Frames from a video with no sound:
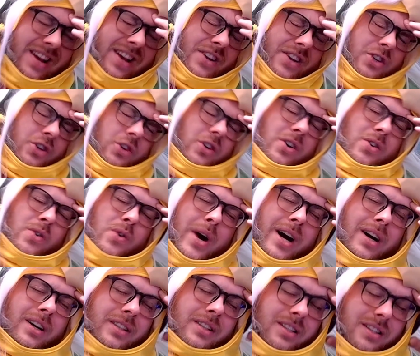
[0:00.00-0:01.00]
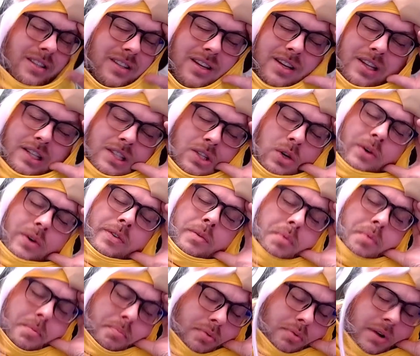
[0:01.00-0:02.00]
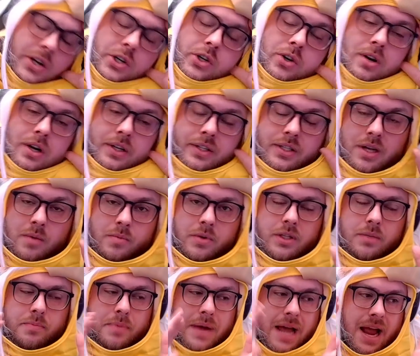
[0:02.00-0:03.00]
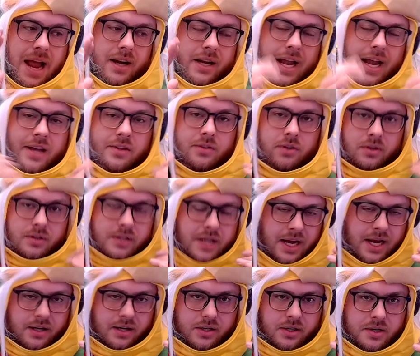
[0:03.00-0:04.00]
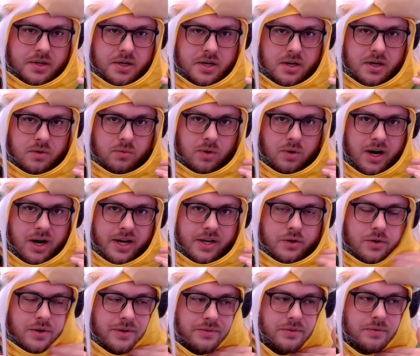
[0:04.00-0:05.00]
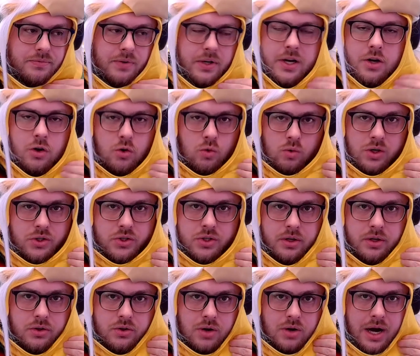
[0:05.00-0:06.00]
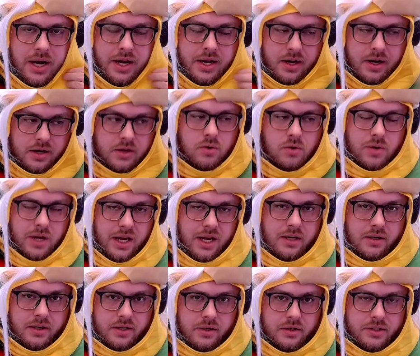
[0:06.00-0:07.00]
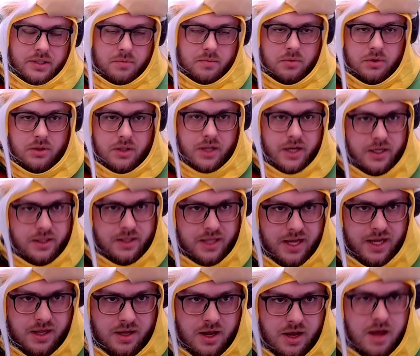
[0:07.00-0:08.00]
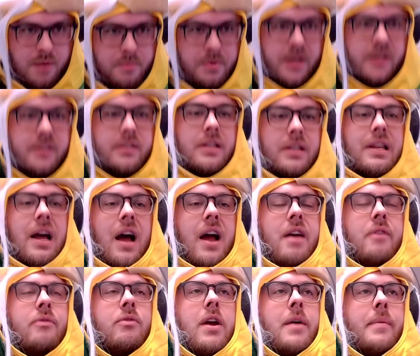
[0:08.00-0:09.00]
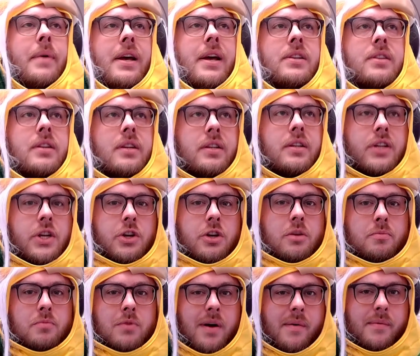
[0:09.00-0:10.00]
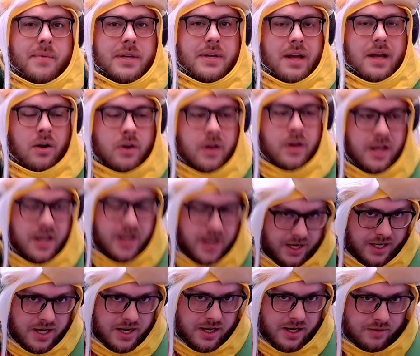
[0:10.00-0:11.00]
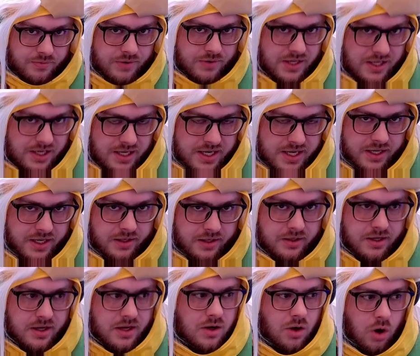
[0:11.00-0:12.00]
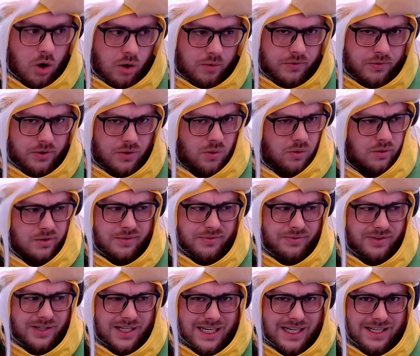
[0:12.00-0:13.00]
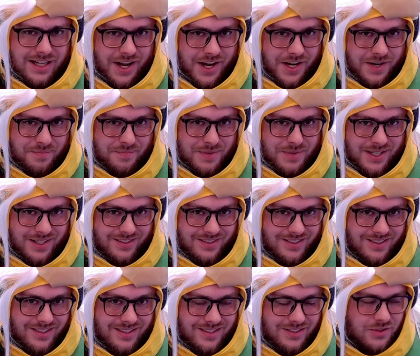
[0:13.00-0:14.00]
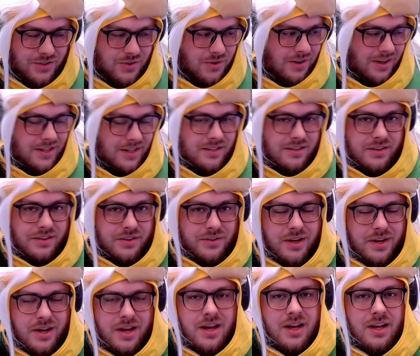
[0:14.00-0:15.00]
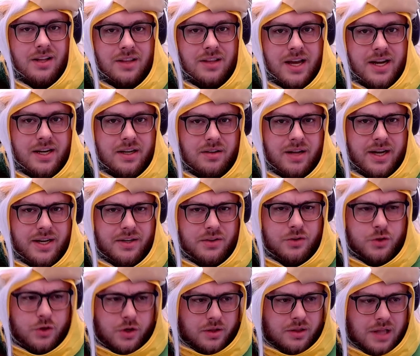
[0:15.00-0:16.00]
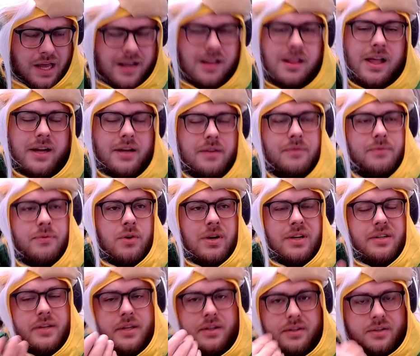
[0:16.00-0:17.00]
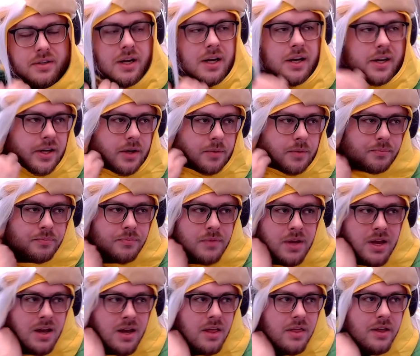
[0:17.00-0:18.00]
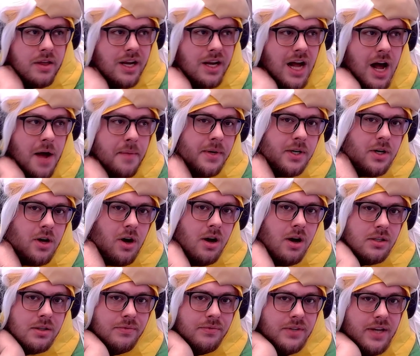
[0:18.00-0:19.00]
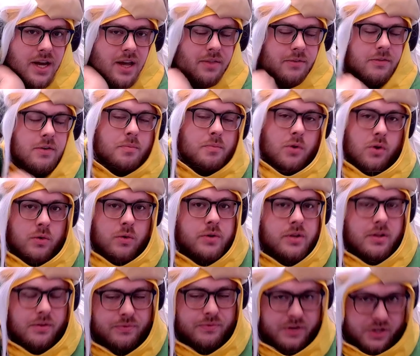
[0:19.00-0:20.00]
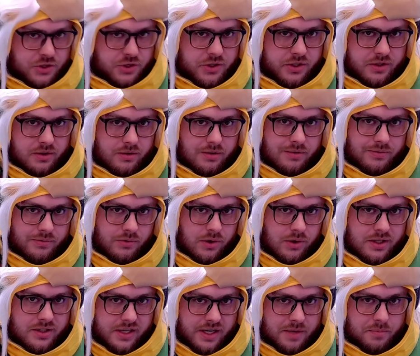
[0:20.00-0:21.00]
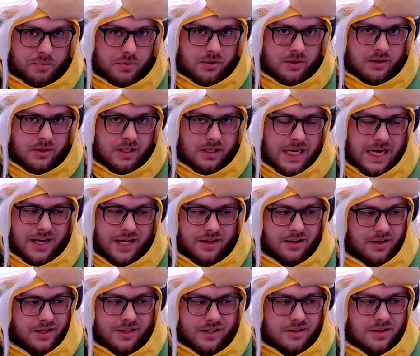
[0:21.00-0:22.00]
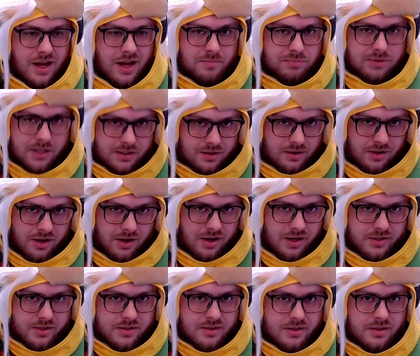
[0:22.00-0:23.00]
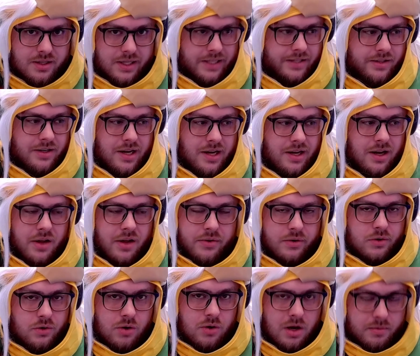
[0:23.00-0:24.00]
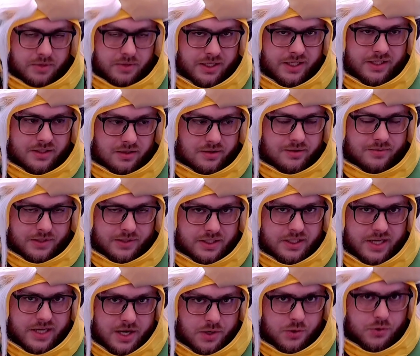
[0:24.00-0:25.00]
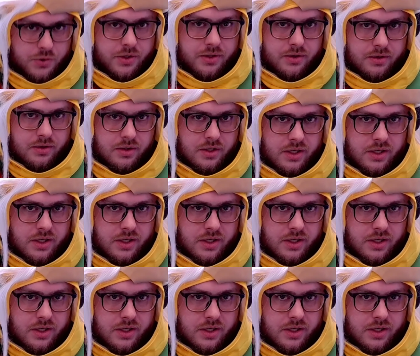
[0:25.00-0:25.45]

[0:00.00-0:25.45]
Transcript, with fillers: Do you know who else? So if you put pressure on someone's back and their neck, right? You don't have to fucking crush their trachea. You can kill someone like that because the diaphragm has to continue to move up and down. It can get fatigued over the course of fucking 9 minutes. Jesus Christ, dude. Like for instance, the common cause of death from crucifixion, for example, is not blood loss. It's not other trauma. It's asphyxiation.